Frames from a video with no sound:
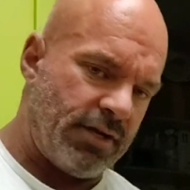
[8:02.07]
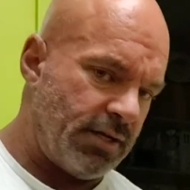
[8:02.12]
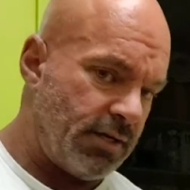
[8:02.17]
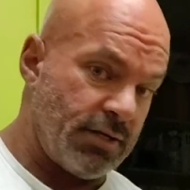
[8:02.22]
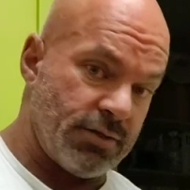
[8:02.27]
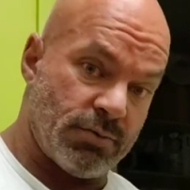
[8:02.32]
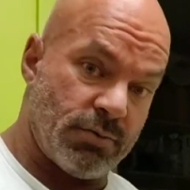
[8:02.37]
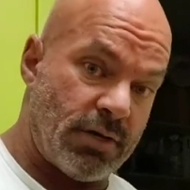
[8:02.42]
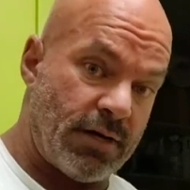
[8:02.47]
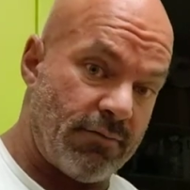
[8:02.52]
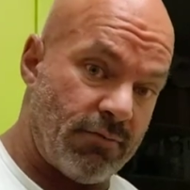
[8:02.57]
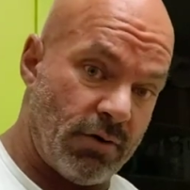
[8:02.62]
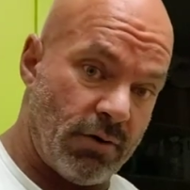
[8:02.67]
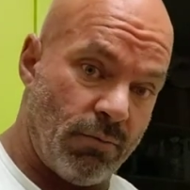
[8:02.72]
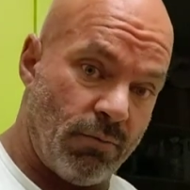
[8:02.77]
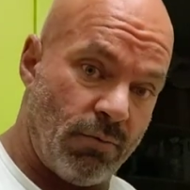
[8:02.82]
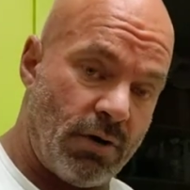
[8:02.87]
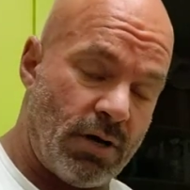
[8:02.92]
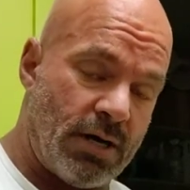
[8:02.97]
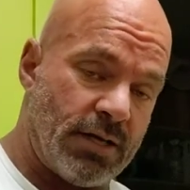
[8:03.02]
it does whatever it
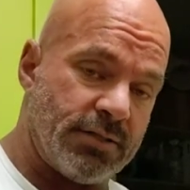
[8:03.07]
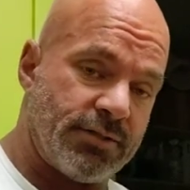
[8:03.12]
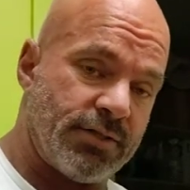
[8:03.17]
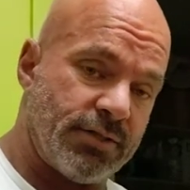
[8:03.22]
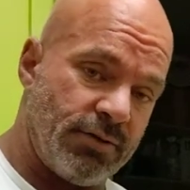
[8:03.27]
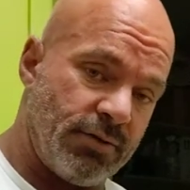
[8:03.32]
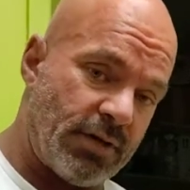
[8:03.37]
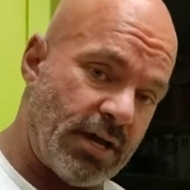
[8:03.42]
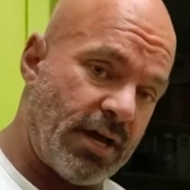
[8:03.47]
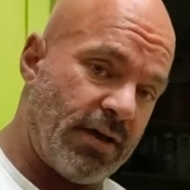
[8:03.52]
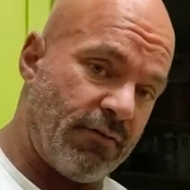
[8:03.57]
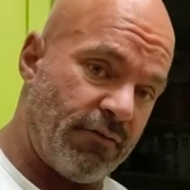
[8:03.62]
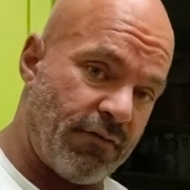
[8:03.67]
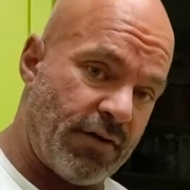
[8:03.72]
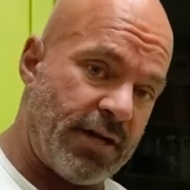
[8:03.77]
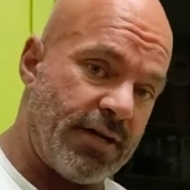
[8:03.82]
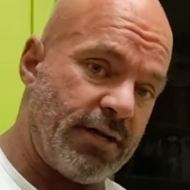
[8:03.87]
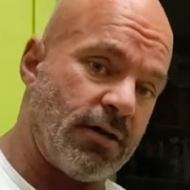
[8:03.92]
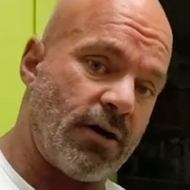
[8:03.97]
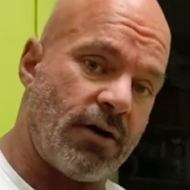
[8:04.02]
wants, and you got to
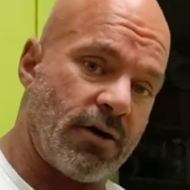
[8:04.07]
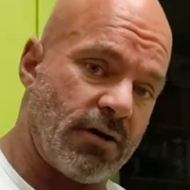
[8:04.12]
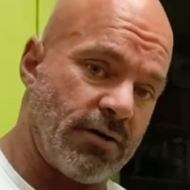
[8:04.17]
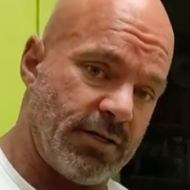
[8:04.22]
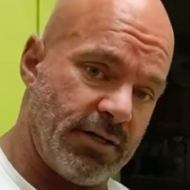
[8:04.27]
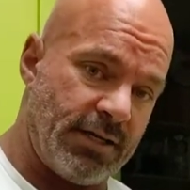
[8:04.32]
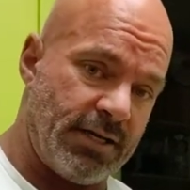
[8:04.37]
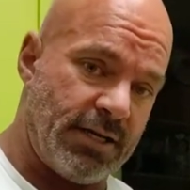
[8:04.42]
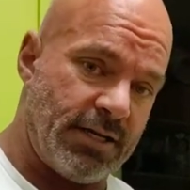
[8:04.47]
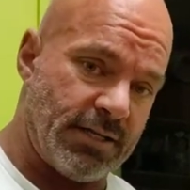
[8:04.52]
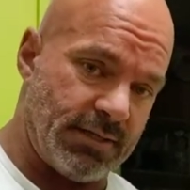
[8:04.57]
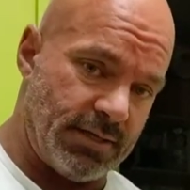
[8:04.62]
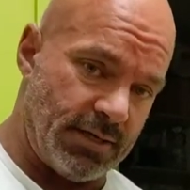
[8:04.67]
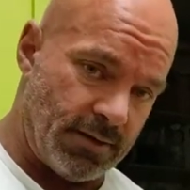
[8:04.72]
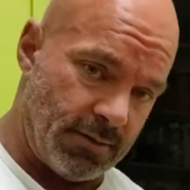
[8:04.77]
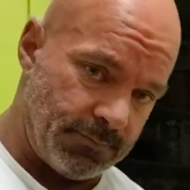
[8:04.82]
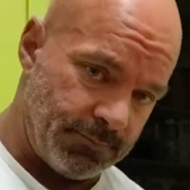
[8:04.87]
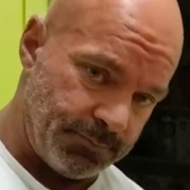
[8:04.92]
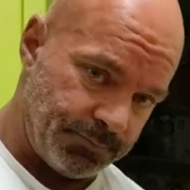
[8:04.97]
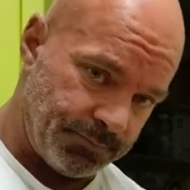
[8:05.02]
fight hard to get it there.